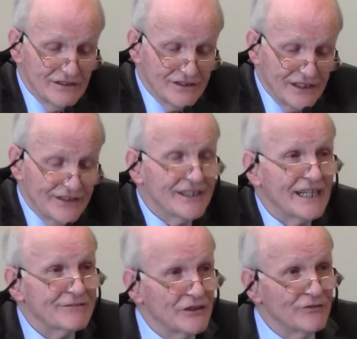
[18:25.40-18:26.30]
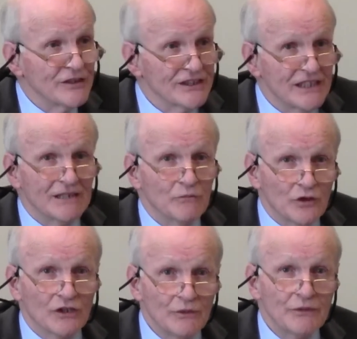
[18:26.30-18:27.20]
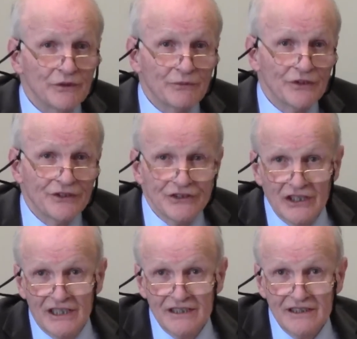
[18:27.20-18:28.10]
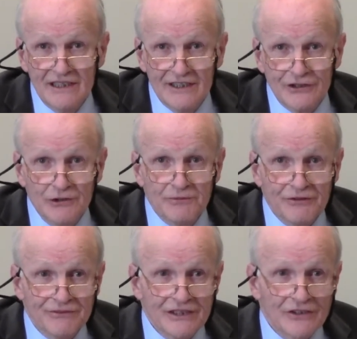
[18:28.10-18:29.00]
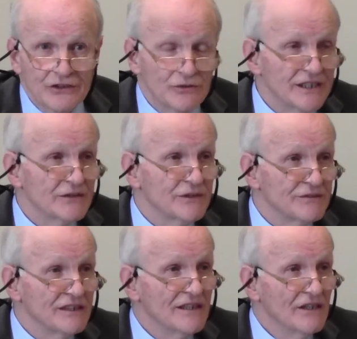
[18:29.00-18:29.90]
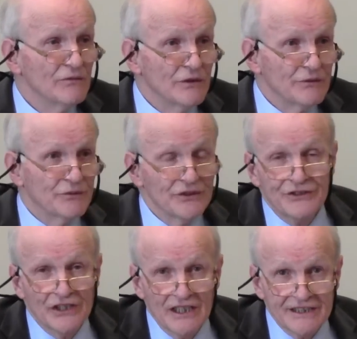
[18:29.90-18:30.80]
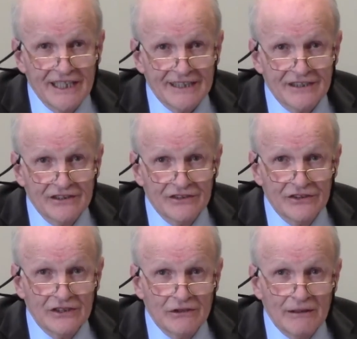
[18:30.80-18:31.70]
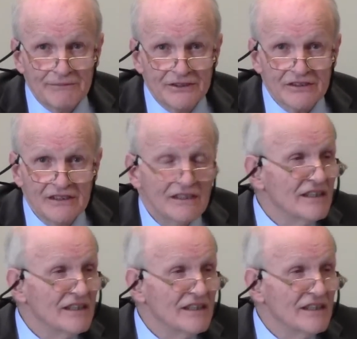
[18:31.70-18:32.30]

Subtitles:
said that after the Vietnam War, we would withdraw our troops from South Korea. We would withdraw our tactical nuclear weapons